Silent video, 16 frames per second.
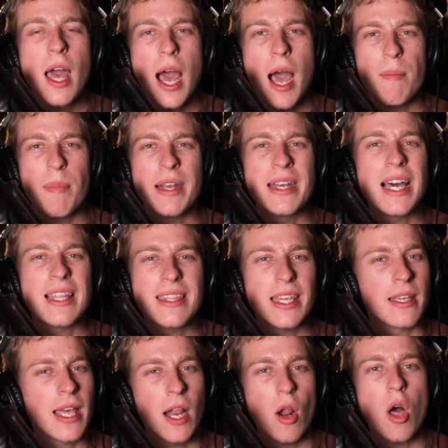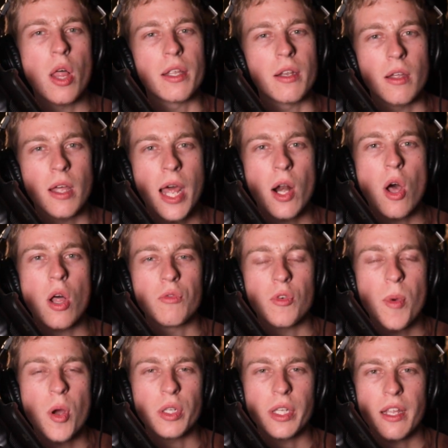but nothing at all
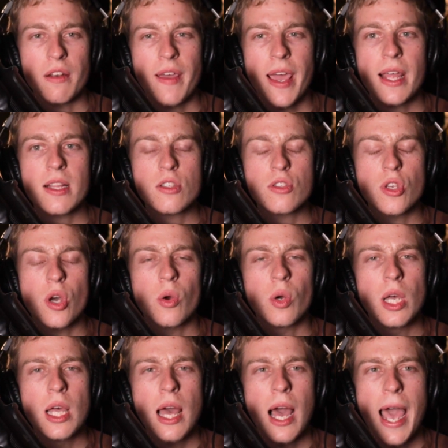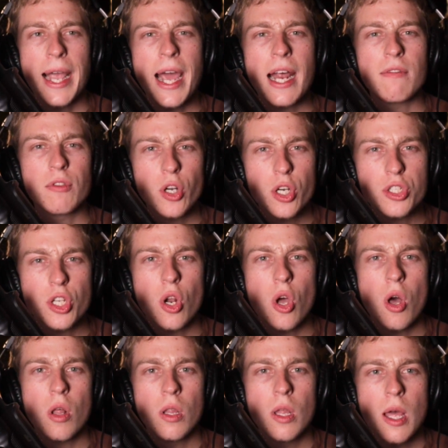remotely advanced. So I kind of learned it
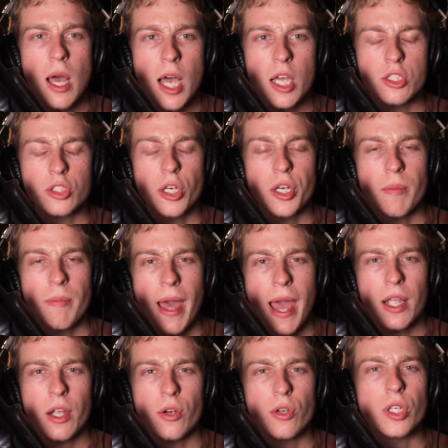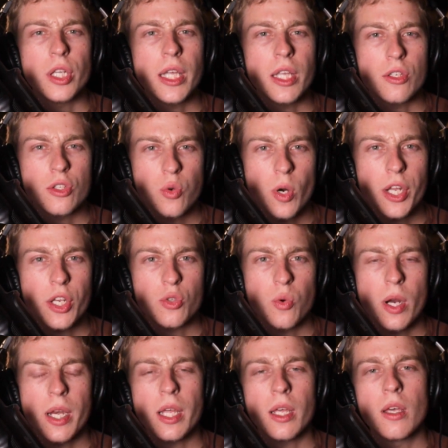all starting back early in
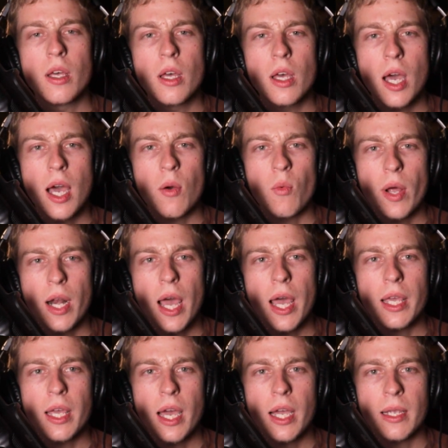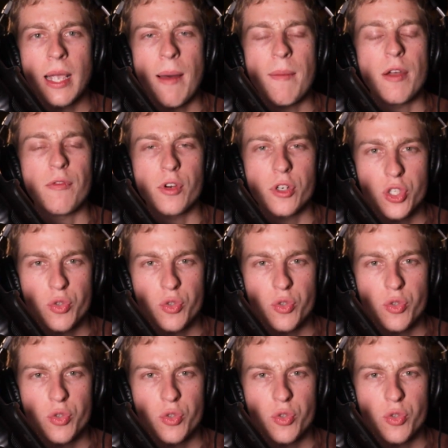2020 when I got my first